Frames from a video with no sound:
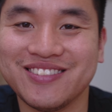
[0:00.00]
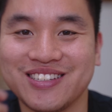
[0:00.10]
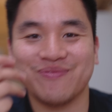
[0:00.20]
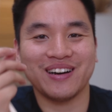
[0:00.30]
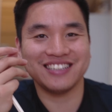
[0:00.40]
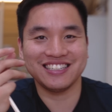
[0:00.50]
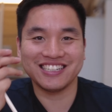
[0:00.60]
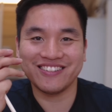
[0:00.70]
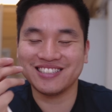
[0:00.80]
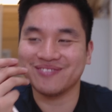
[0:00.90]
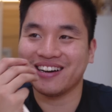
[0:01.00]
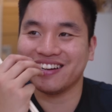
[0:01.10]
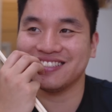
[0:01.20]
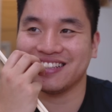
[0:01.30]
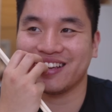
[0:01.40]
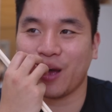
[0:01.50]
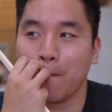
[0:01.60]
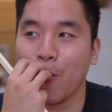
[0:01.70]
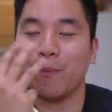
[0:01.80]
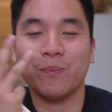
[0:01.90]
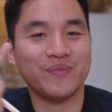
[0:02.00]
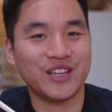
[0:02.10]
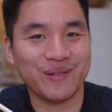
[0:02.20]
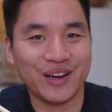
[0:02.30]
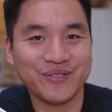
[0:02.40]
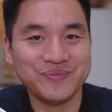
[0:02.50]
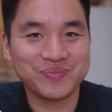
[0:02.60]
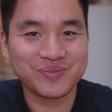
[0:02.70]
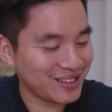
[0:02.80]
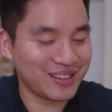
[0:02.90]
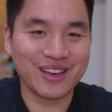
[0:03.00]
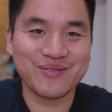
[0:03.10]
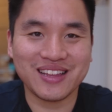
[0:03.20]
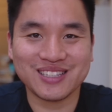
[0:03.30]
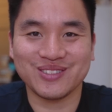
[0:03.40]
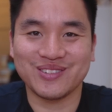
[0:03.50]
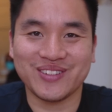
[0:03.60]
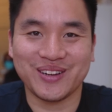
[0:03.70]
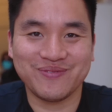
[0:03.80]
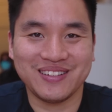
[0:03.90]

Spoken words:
When you bite into cherry tomatoes and they go pop in your mouth. Gave me that sort of vibe.